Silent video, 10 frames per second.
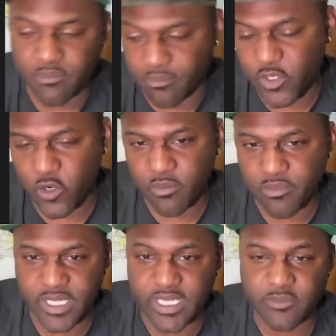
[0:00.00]

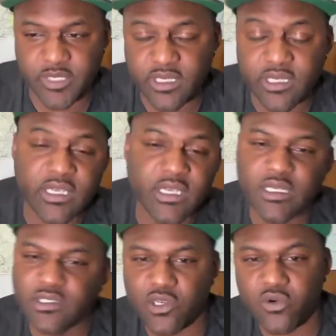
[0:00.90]
beneath me,
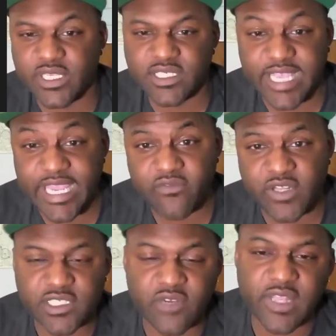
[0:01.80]
so it's safe and
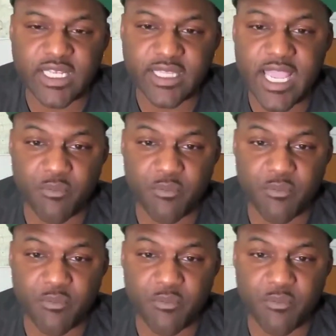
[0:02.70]
stuff like that.